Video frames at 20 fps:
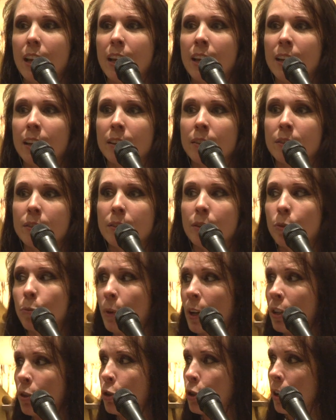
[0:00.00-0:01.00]
And
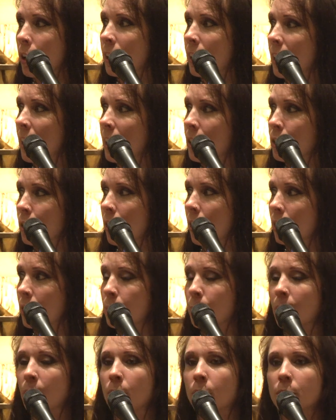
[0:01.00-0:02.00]
when Sean and I
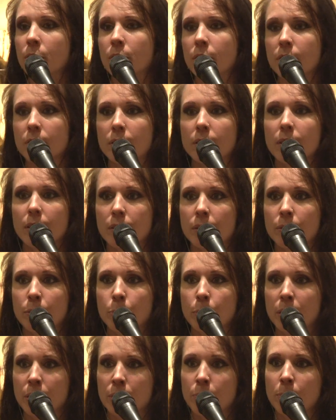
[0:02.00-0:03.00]
talked about the
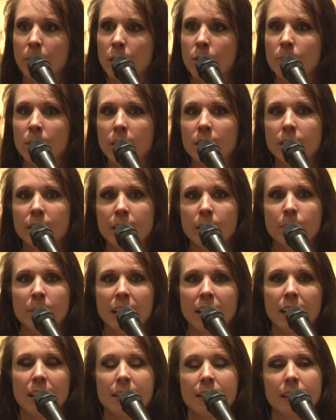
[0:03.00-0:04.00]
Widow Belmont
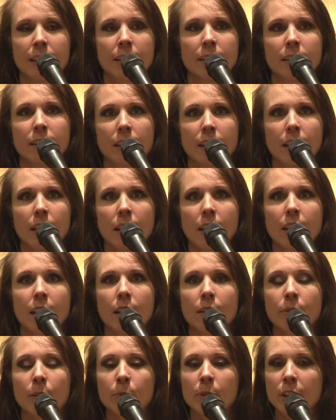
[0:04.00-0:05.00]
gimmick, I said,
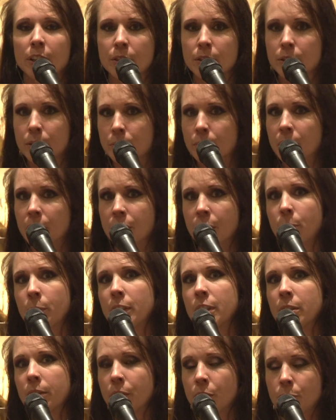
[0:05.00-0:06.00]
if I'm going to do this, I
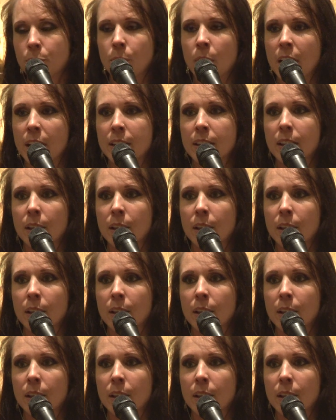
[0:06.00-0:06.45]
want to do this right.